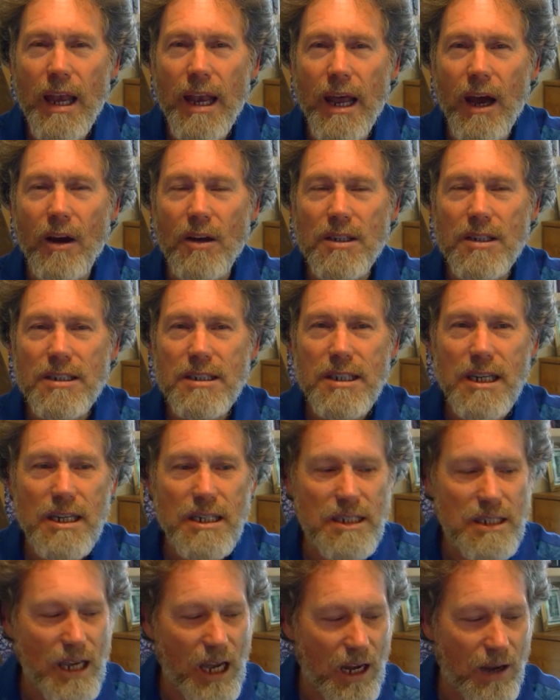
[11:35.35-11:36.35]
Now,
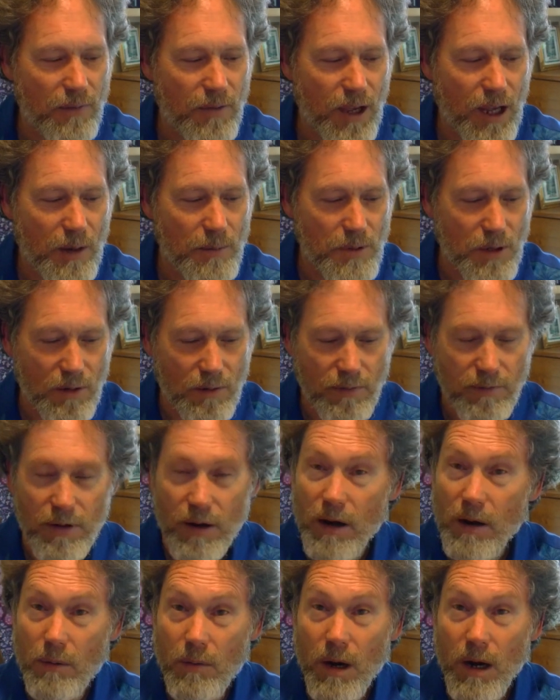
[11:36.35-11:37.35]
six-sided phantoms are
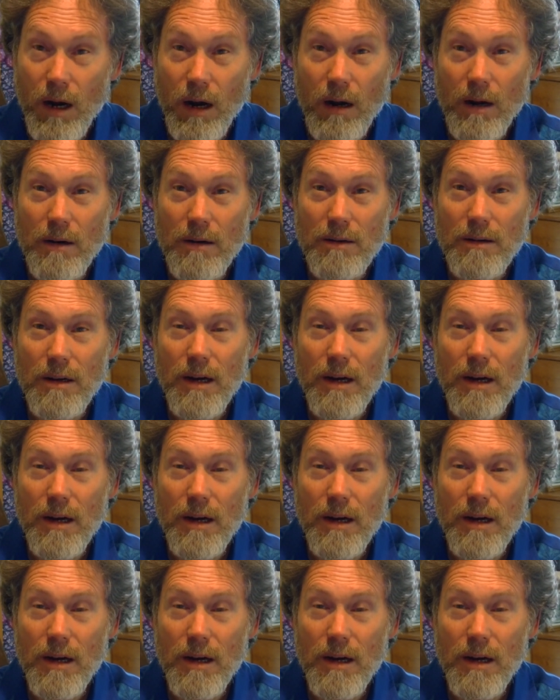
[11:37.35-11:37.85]
very rare,